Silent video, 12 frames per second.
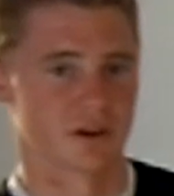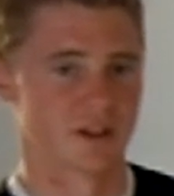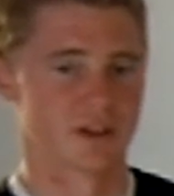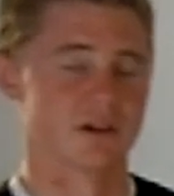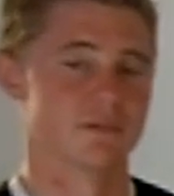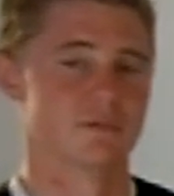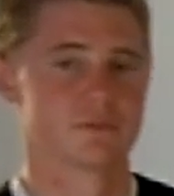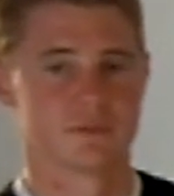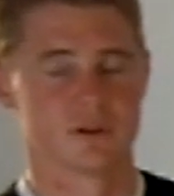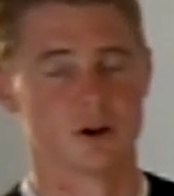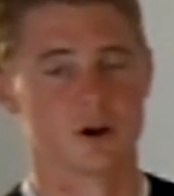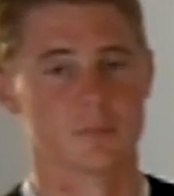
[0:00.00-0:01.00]
give
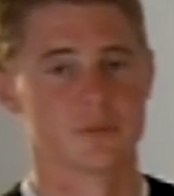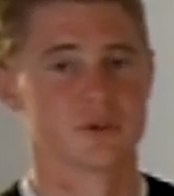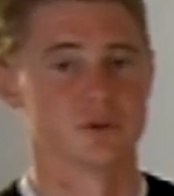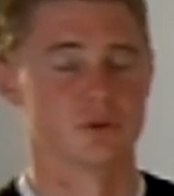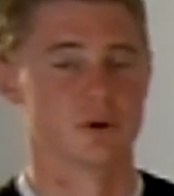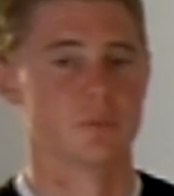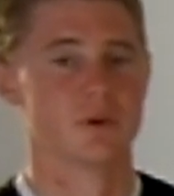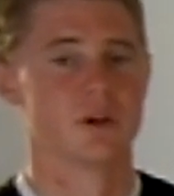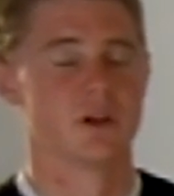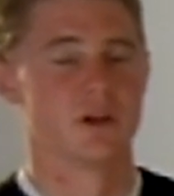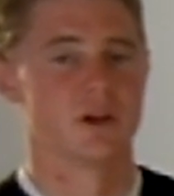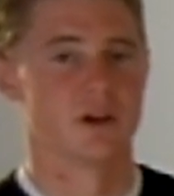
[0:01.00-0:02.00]
to them
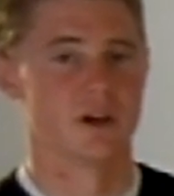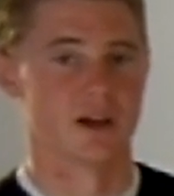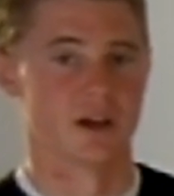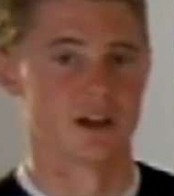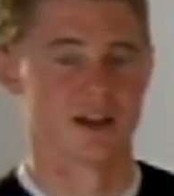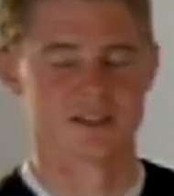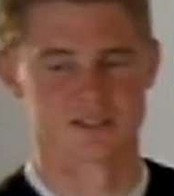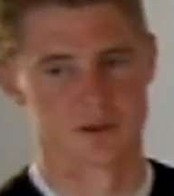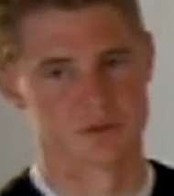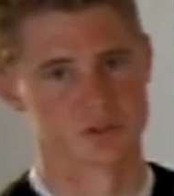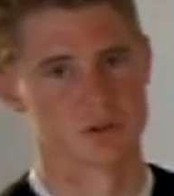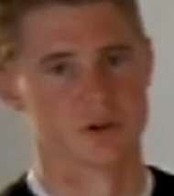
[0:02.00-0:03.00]
as I
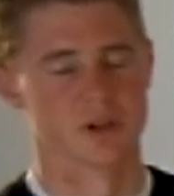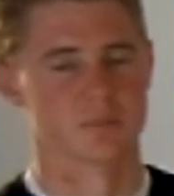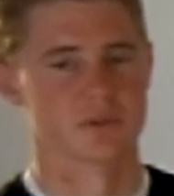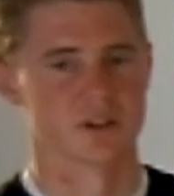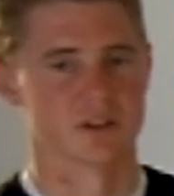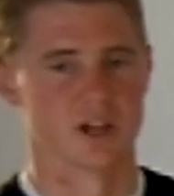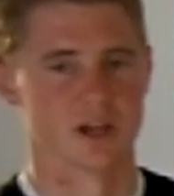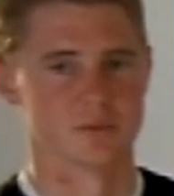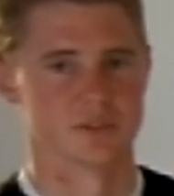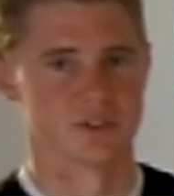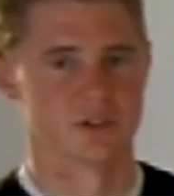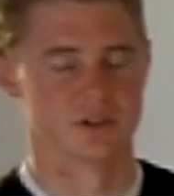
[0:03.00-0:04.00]
was going up the
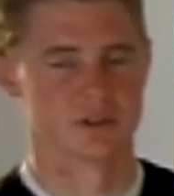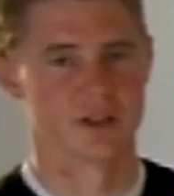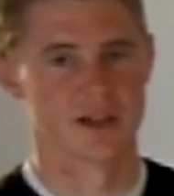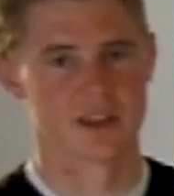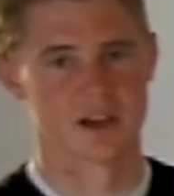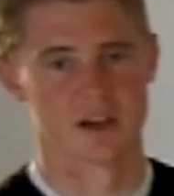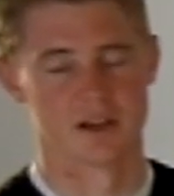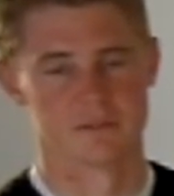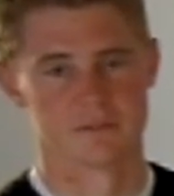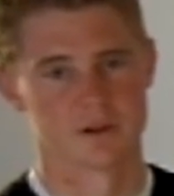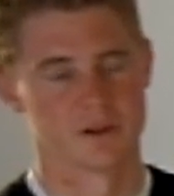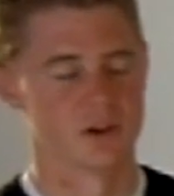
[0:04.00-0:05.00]
climbs, you know, like I
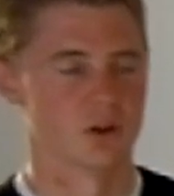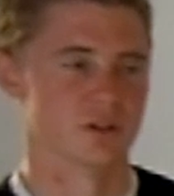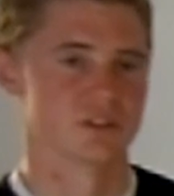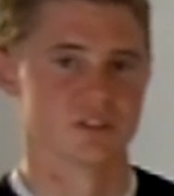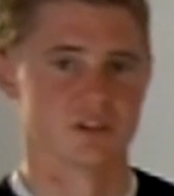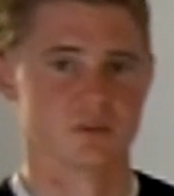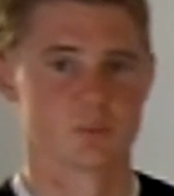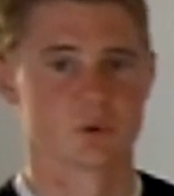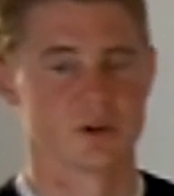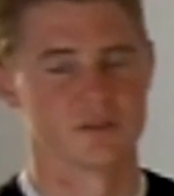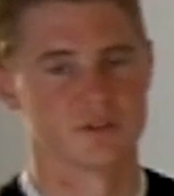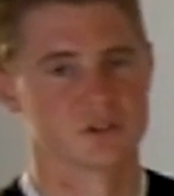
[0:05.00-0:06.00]
noticed in
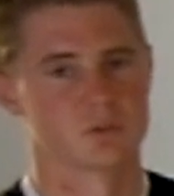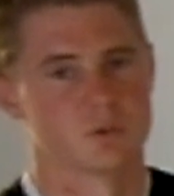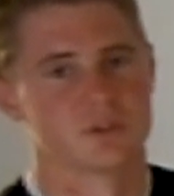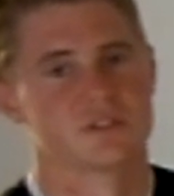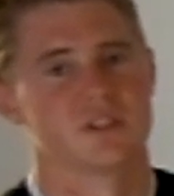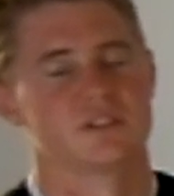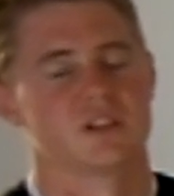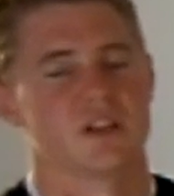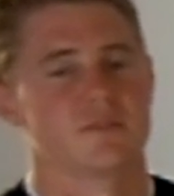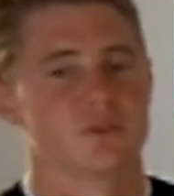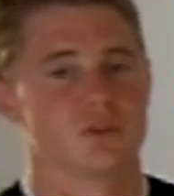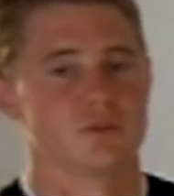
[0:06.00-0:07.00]
previous wheel sets that
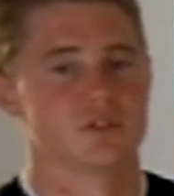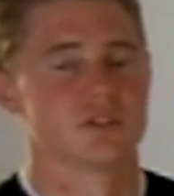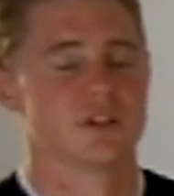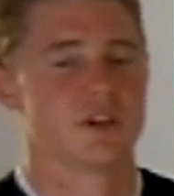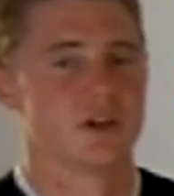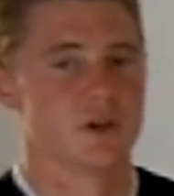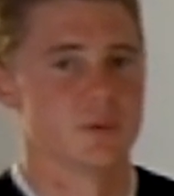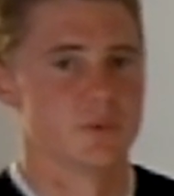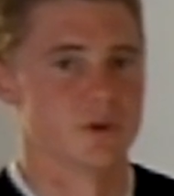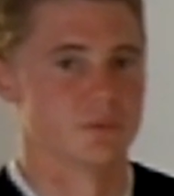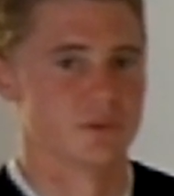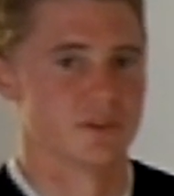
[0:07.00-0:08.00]
I've used.
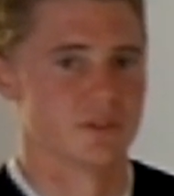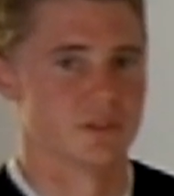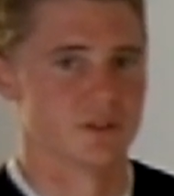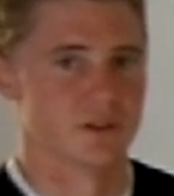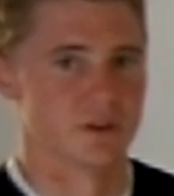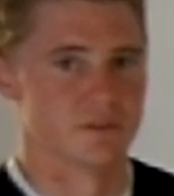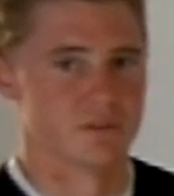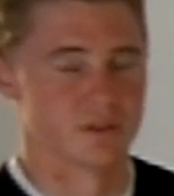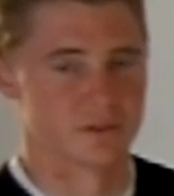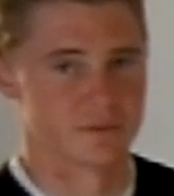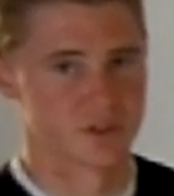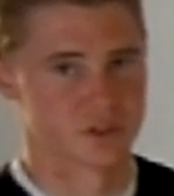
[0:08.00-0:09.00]
But with
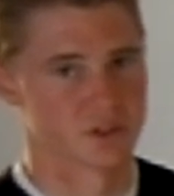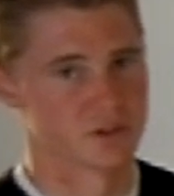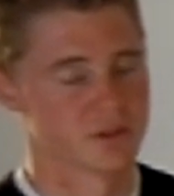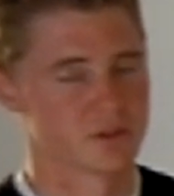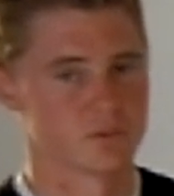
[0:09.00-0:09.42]
the Vision